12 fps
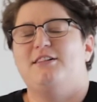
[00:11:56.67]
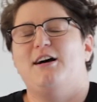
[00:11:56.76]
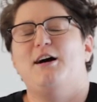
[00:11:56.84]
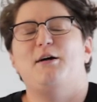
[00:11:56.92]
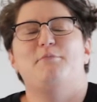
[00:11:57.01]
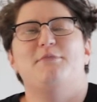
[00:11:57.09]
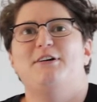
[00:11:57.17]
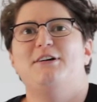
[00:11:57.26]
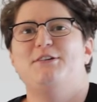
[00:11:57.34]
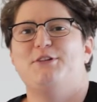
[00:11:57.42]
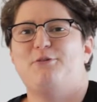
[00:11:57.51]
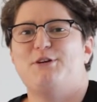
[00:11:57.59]

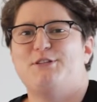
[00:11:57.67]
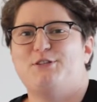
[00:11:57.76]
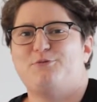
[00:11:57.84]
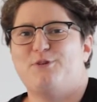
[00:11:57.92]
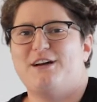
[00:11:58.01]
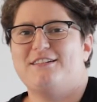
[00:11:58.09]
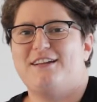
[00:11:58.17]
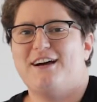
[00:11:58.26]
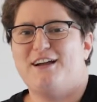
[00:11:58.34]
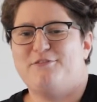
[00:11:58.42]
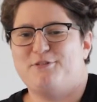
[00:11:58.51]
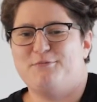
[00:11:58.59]
There was this one
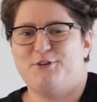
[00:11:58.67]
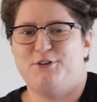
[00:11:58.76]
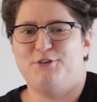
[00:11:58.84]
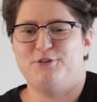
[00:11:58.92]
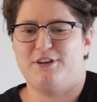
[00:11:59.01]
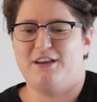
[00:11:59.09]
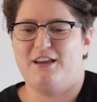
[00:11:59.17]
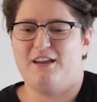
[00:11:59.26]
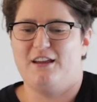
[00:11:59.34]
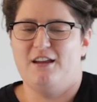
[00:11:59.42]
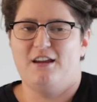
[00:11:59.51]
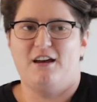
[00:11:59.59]
guy from the
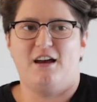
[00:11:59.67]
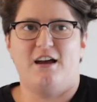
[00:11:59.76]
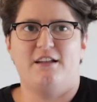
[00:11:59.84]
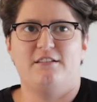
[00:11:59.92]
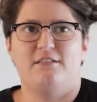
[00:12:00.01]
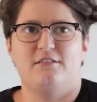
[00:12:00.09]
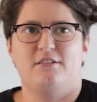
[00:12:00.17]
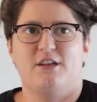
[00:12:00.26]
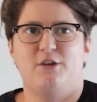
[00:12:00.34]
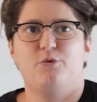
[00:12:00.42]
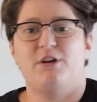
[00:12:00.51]
UK, and he